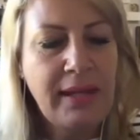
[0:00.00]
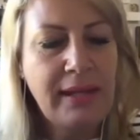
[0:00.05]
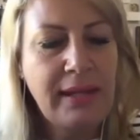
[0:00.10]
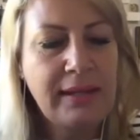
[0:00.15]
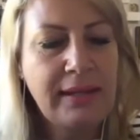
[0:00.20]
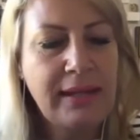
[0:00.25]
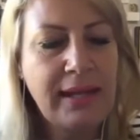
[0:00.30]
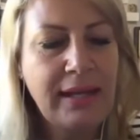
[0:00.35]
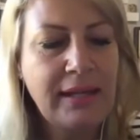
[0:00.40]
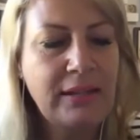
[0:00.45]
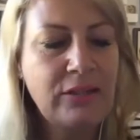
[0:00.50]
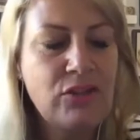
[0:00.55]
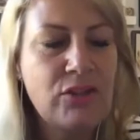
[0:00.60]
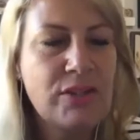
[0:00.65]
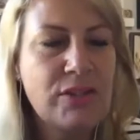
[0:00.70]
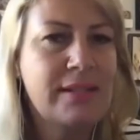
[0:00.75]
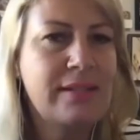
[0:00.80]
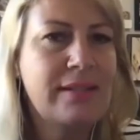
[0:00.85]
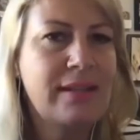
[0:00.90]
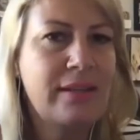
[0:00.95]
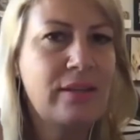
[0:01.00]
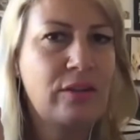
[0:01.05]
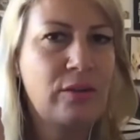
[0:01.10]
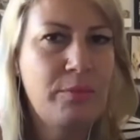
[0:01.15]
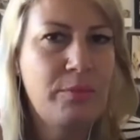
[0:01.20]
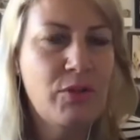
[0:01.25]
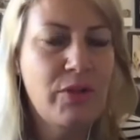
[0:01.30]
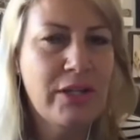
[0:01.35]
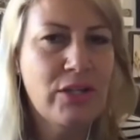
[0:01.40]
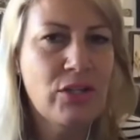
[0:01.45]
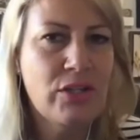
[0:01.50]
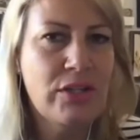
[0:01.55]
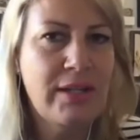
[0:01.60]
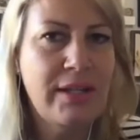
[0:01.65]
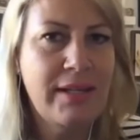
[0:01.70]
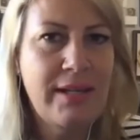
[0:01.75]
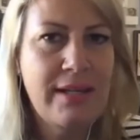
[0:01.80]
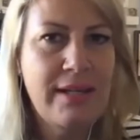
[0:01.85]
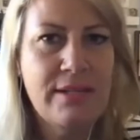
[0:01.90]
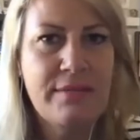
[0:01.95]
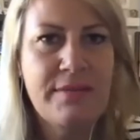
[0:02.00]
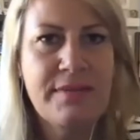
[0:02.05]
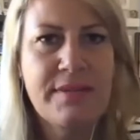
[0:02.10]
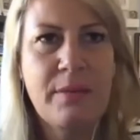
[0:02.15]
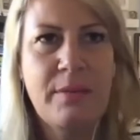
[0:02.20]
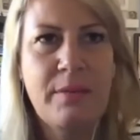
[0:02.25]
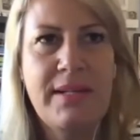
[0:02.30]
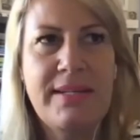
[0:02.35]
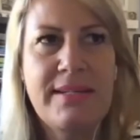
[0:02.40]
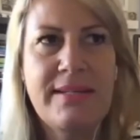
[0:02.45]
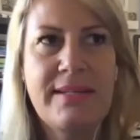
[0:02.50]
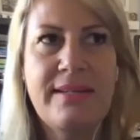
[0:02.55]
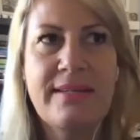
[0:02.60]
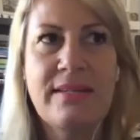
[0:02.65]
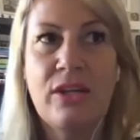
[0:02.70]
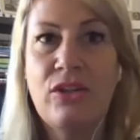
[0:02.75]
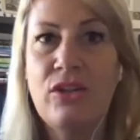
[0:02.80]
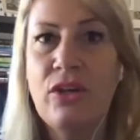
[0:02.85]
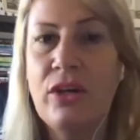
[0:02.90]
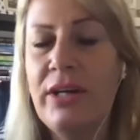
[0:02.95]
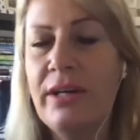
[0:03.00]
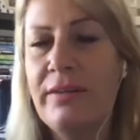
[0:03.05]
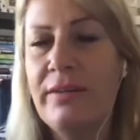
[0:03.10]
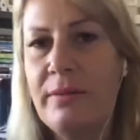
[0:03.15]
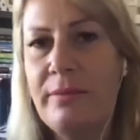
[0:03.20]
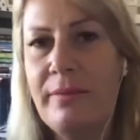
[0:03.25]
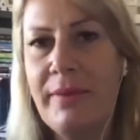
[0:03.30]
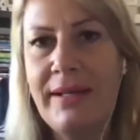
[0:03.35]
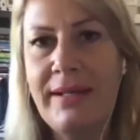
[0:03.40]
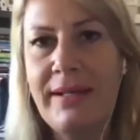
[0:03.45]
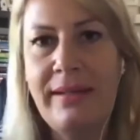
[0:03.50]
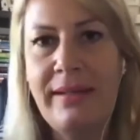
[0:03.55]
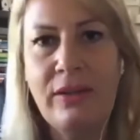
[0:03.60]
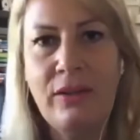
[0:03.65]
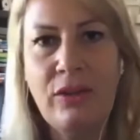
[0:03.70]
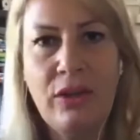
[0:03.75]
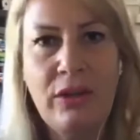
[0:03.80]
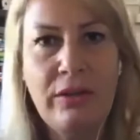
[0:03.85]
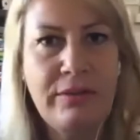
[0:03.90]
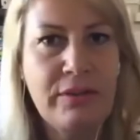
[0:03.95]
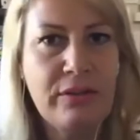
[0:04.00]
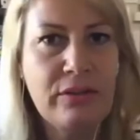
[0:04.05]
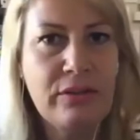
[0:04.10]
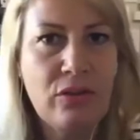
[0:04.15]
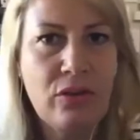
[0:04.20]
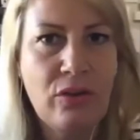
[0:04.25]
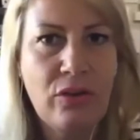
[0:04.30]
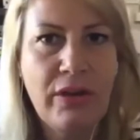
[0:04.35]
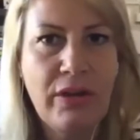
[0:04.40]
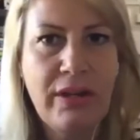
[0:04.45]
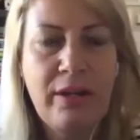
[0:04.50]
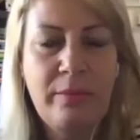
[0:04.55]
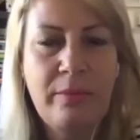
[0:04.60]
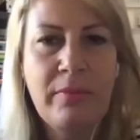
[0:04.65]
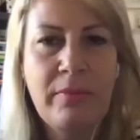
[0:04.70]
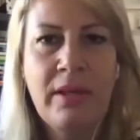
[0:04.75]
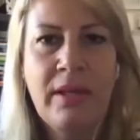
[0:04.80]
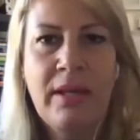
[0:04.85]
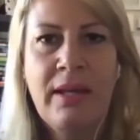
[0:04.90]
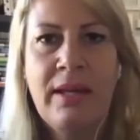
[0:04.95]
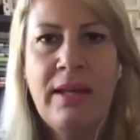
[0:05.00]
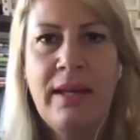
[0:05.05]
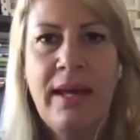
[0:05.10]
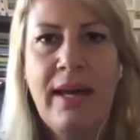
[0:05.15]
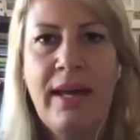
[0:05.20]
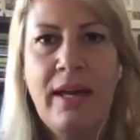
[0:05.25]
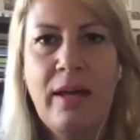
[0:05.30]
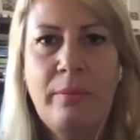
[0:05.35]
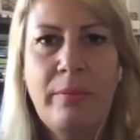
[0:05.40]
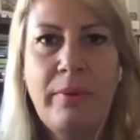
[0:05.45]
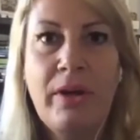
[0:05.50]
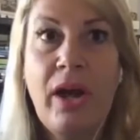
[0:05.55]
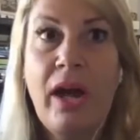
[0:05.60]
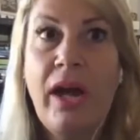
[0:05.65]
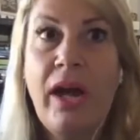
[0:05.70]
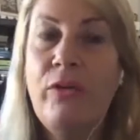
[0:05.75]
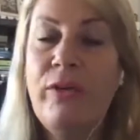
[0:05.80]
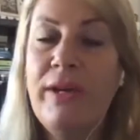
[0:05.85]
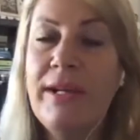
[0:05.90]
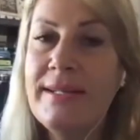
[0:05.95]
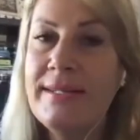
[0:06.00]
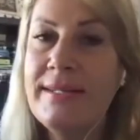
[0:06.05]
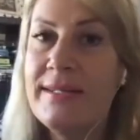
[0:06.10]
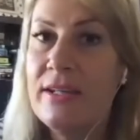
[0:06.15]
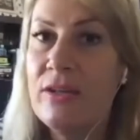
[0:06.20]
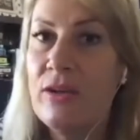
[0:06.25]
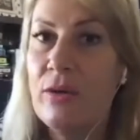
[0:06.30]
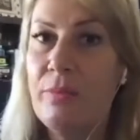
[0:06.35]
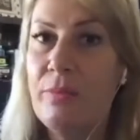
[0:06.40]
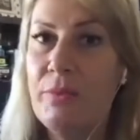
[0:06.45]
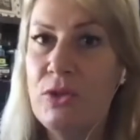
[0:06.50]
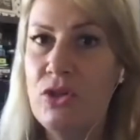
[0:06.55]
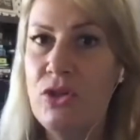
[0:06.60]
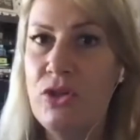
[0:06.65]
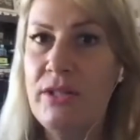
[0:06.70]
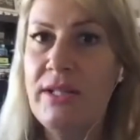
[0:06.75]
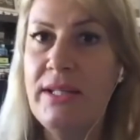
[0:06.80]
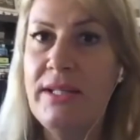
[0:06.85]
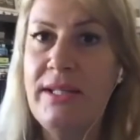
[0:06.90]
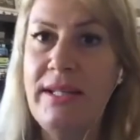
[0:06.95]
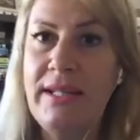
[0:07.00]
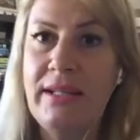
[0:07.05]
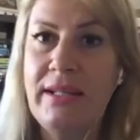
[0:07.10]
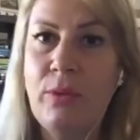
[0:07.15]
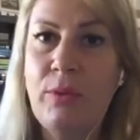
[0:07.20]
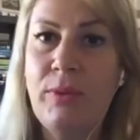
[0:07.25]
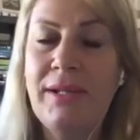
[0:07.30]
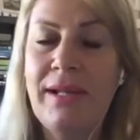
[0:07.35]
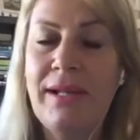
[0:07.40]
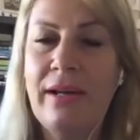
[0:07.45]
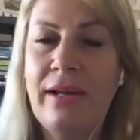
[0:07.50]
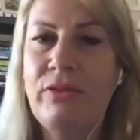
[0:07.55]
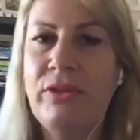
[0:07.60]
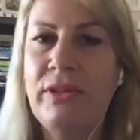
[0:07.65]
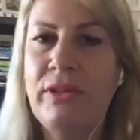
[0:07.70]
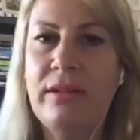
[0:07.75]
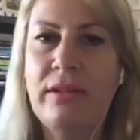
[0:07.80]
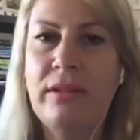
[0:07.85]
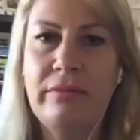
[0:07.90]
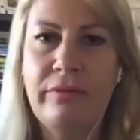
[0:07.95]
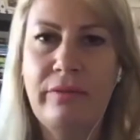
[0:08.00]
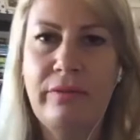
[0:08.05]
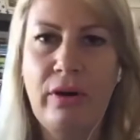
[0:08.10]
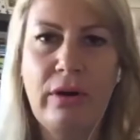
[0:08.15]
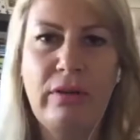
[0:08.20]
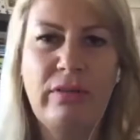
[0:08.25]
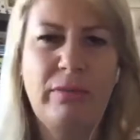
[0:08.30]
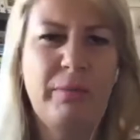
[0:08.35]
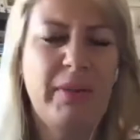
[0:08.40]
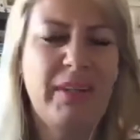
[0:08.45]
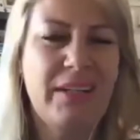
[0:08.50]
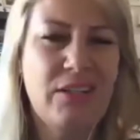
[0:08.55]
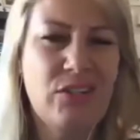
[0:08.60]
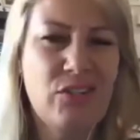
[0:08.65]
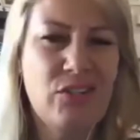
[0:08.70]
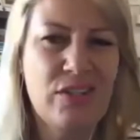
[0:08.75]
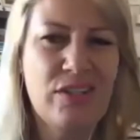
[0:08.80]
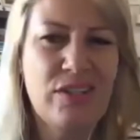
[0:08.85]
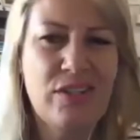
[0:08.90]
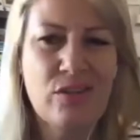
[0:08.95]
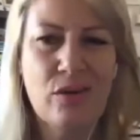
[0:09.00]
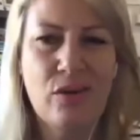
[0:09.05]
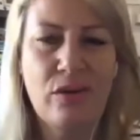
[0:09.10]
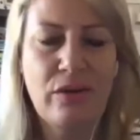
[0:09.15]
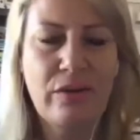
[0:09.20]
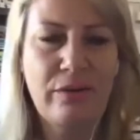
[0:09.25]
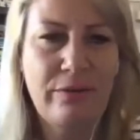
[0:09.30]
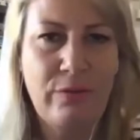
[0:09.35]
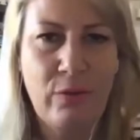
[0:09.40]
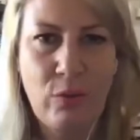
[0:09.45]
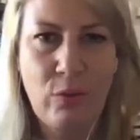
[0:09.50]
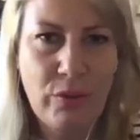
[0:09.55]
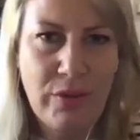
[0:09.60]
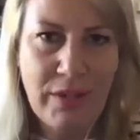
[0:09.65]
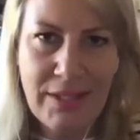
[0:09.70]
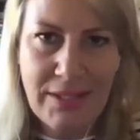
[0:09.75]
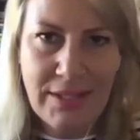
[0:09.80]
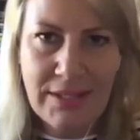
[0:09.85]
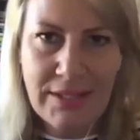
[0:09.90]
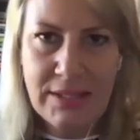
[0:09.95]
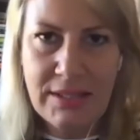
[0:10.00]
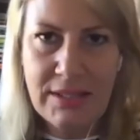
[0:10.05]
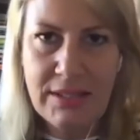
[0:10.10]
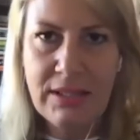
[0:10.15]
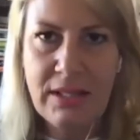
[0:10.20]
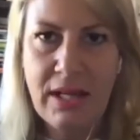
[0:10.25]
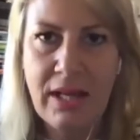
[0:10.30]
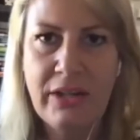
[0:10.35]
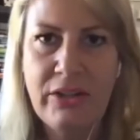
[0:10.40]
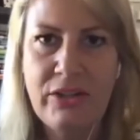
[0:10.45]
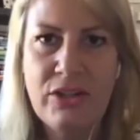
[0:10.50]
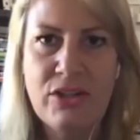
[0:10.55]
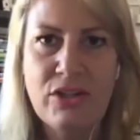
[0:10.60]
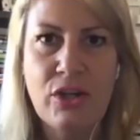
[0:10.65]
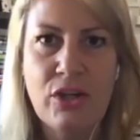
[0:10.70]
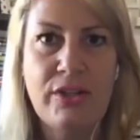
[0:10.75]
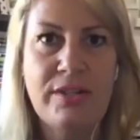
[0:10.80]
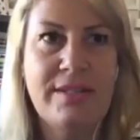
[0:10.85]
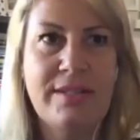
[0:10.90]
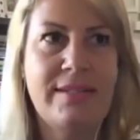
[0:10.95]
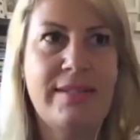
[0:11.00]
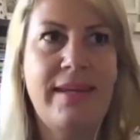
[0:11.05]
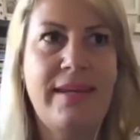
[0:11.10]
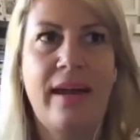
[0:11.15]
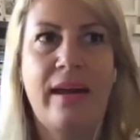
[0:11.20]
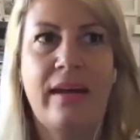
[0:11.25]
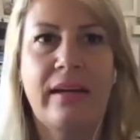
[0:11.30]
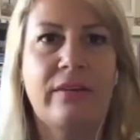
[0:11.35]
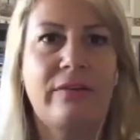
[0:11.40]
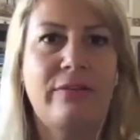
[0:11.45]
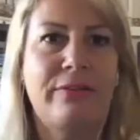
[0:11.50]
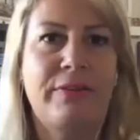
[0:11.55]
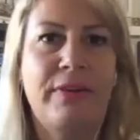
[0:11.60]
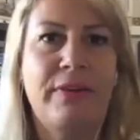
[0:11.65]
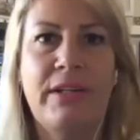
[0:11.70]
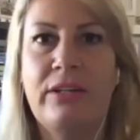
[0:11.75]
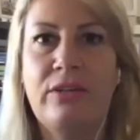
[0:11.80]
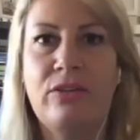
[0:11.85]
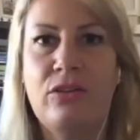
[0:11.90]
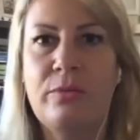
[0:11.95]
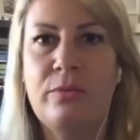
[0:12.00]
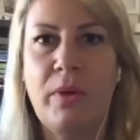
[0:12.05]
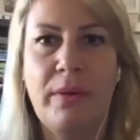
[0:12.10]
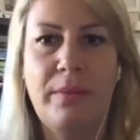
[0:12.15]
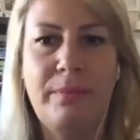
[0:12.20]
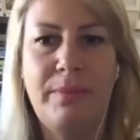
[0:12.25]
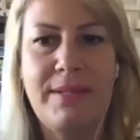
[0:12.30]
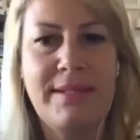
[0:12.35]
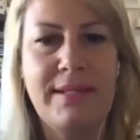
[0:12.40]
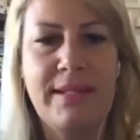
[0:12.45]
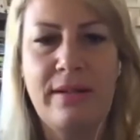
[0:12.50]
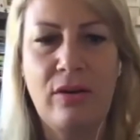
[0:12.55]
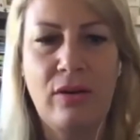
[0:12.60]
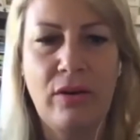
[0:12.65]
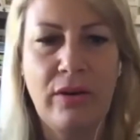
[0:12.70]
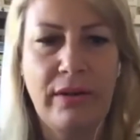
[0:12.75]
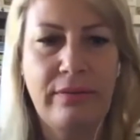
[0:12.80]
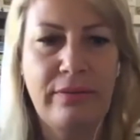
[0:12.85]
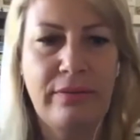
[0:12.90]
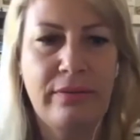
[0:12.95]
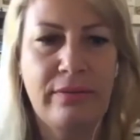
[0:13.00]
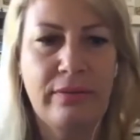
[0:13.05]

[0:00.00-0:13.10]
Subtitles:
Again, just another objection, I guess, if somebody says, I don't have the money, I don't have the time, but I really see the opportunity and I would love to get involved, but I just can't afford it and I just don't see how I can fit it into my busy life.